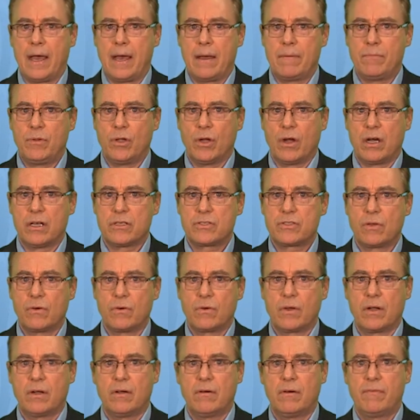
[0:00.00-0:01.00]
You're also
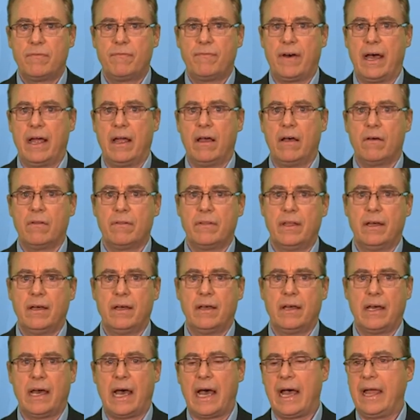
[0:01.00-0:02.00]
going to file
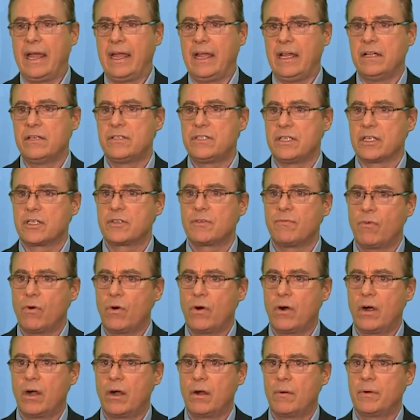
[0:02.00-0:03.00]
the
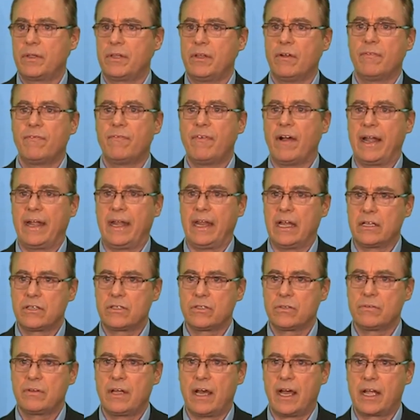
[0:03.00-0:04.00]
I-864 with your
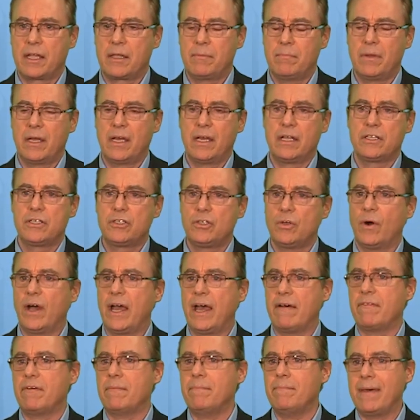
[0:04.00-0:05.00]
financial documents. You'll
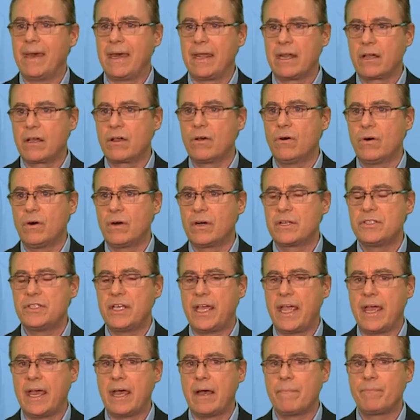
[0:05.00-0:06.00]
have a medical
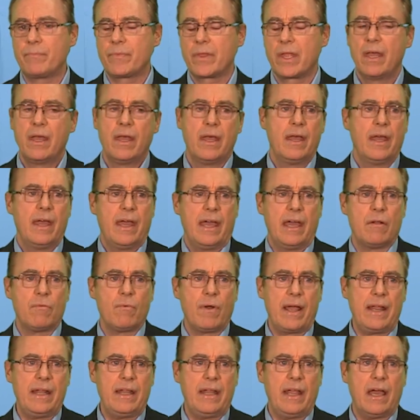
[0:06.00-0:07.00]
exam. And
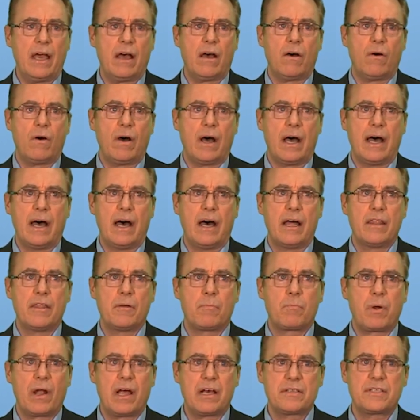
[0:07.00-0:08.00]
right now,
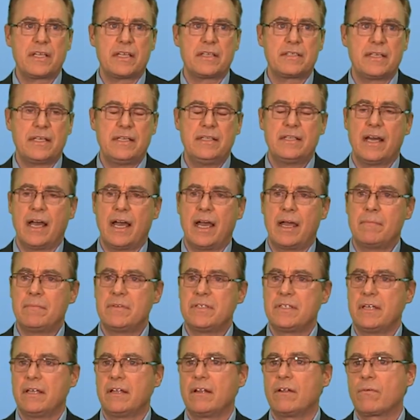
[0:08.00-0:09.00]
the processing time
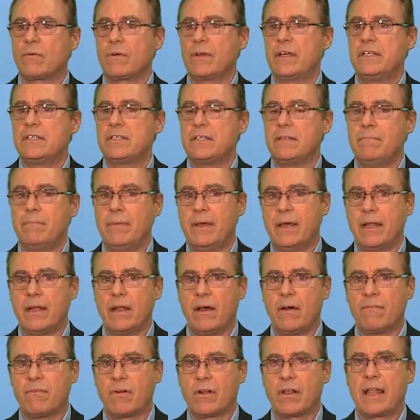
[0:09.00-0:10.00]
has increased a bit
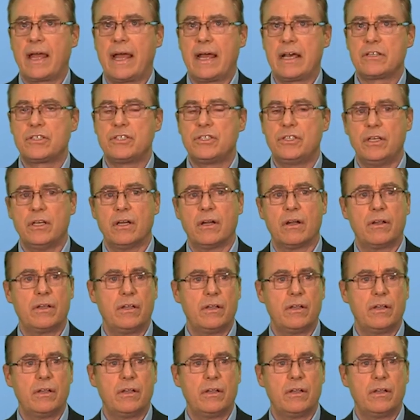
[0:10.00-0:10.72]
over last year.